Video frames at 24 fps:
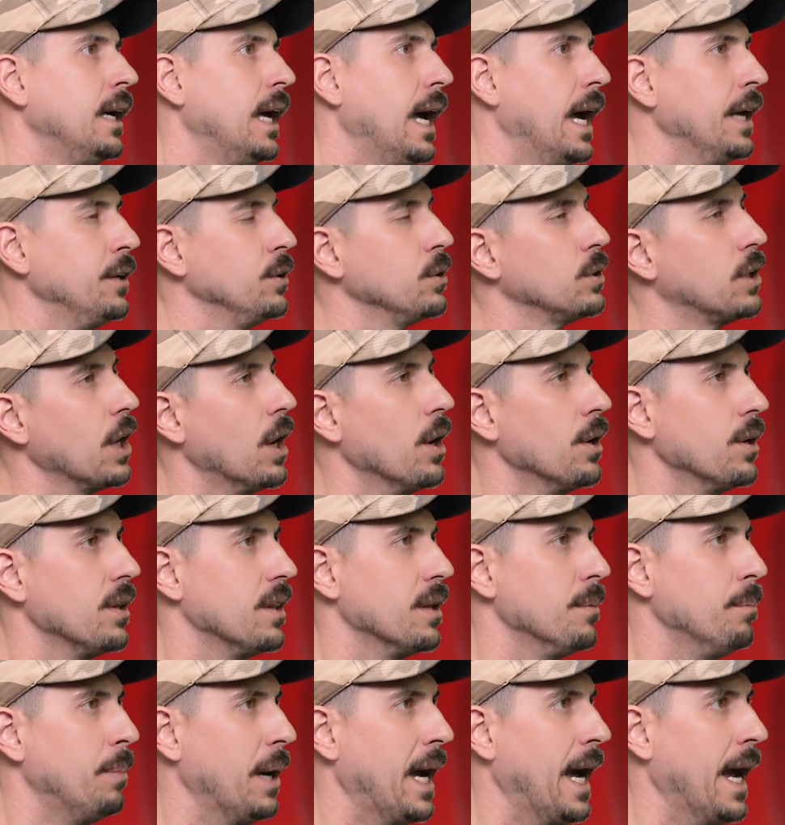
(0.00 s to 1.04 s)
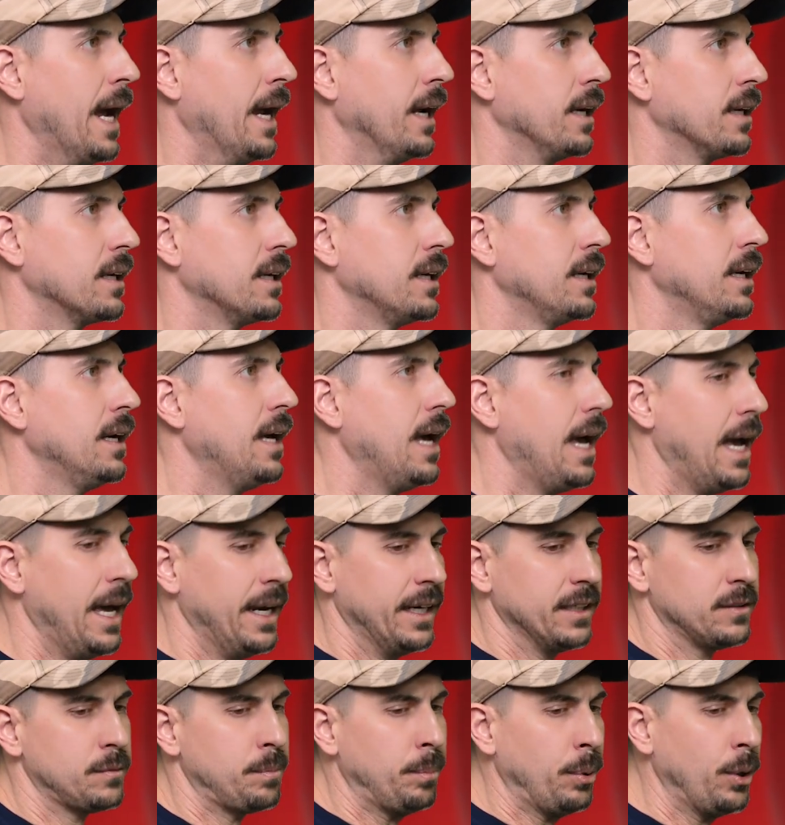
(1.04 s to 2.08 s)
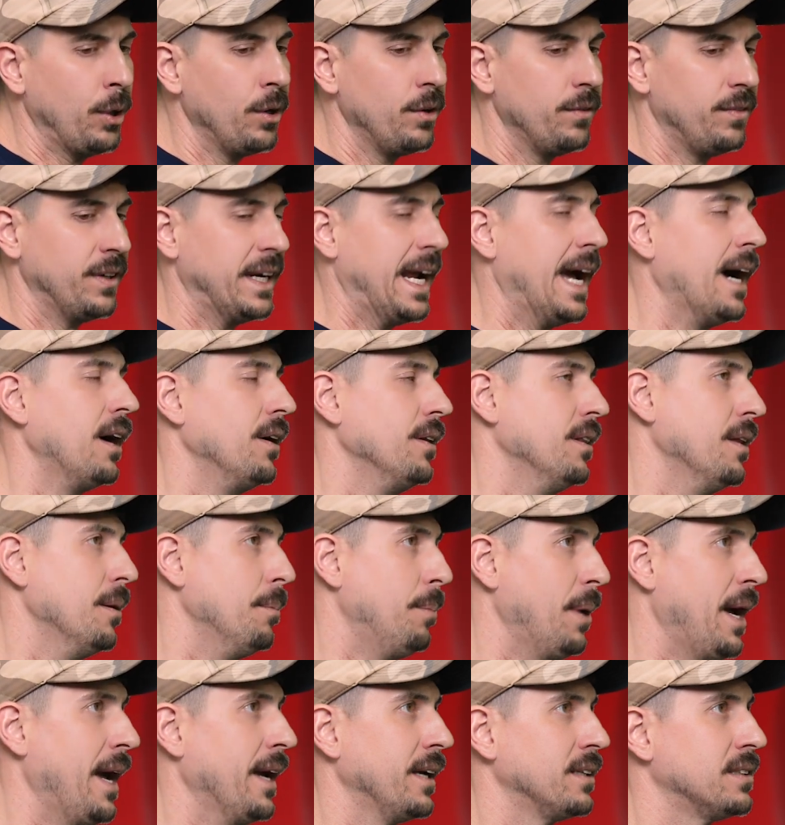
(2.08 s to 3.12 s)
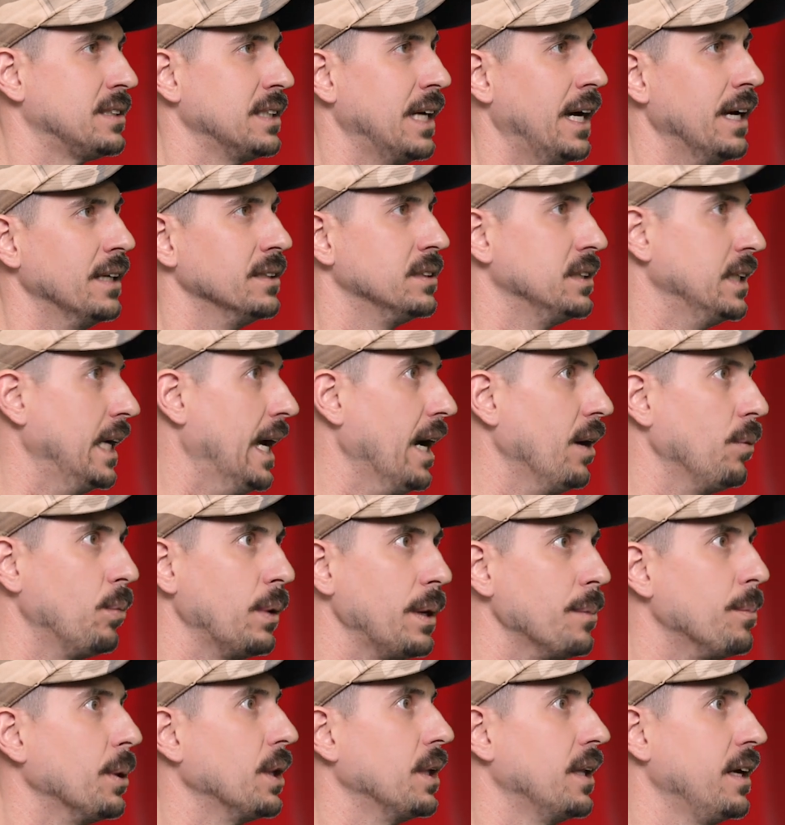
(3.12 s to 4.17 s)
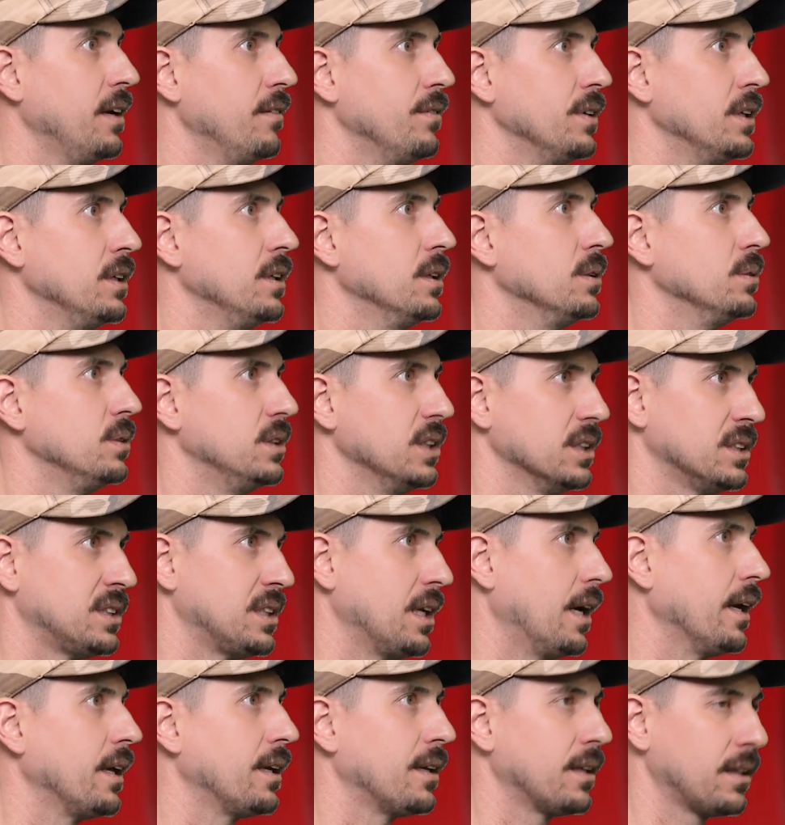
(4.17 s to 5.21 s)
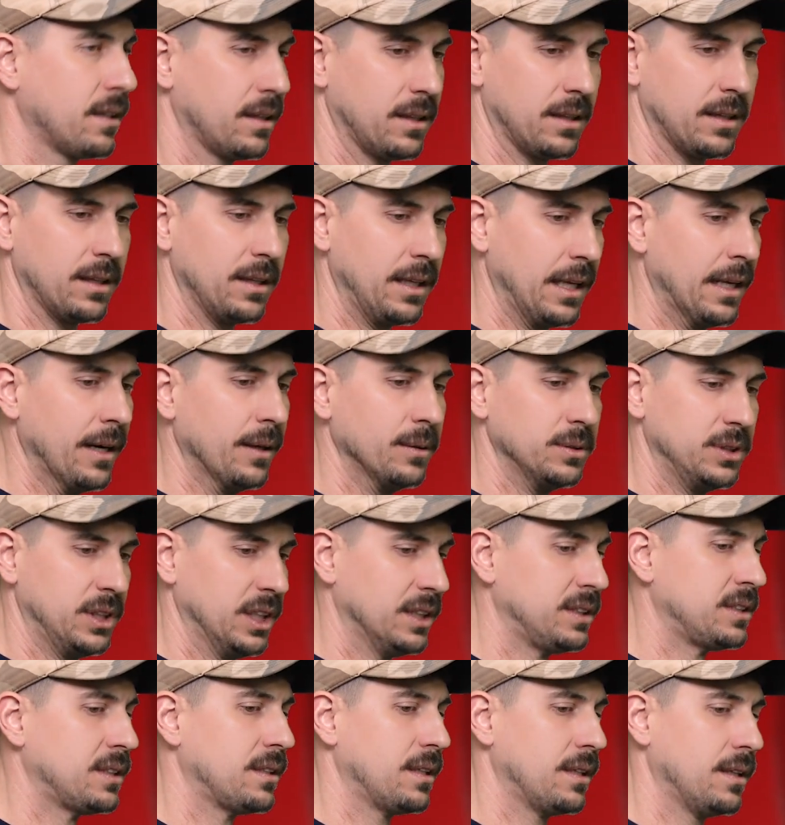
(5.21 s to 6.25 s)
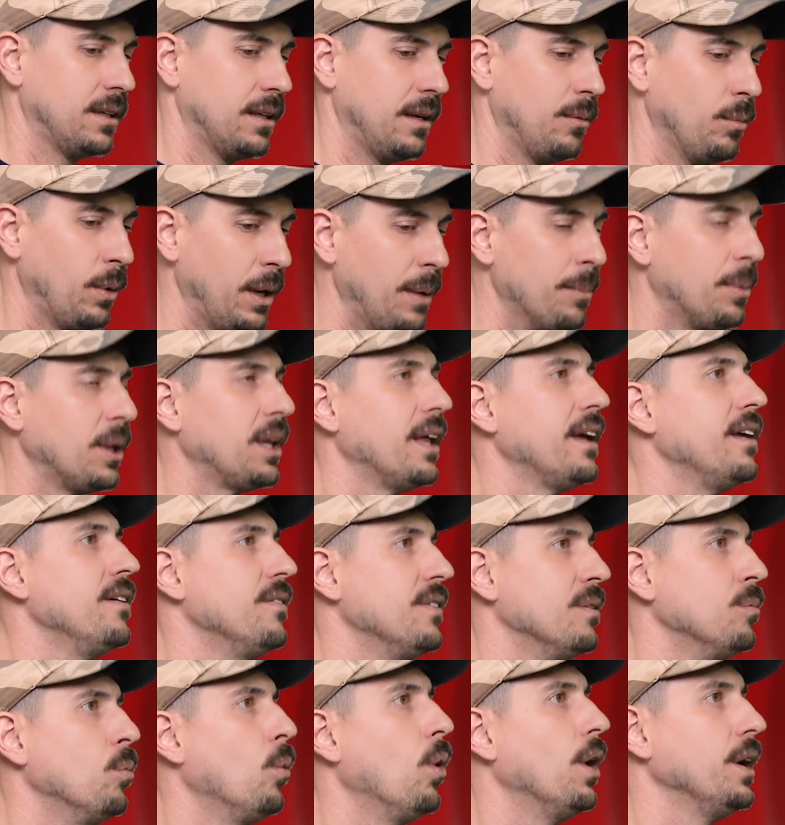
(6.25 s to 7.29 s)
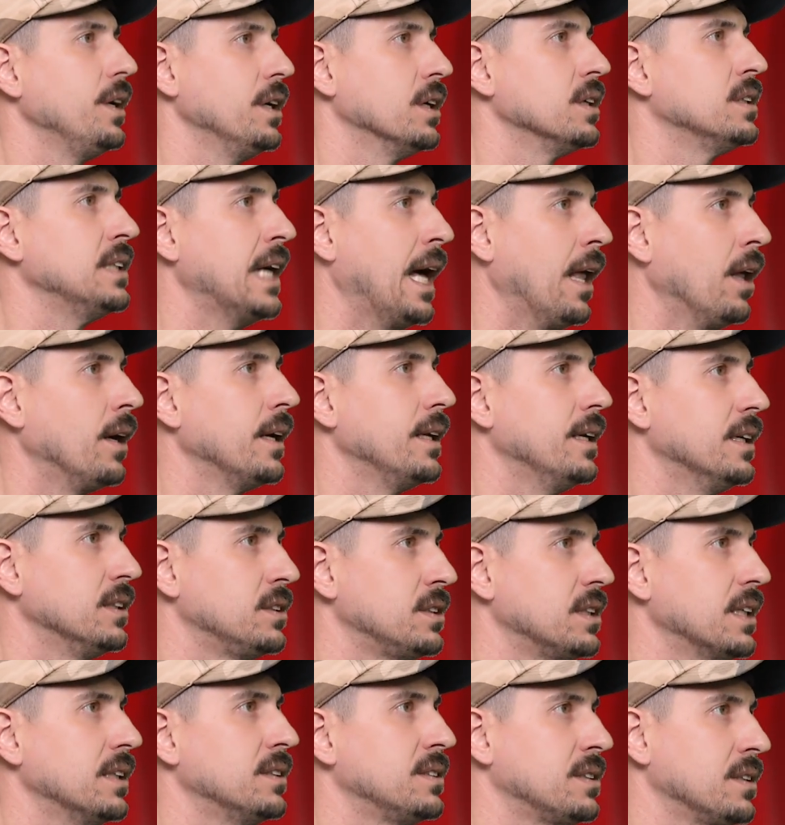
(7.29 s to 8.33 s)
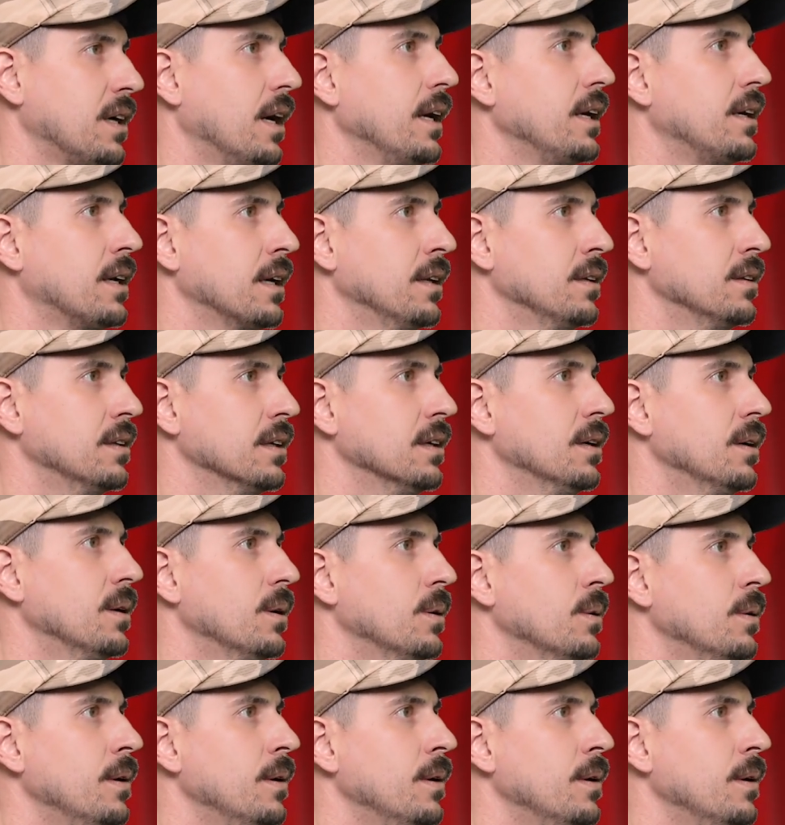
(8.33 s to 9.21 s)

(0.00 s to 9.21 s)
and you go to the bank and it's proven out, and the bank says, yeah, we believe in you, just like, we believe in what you're telling us this site can do.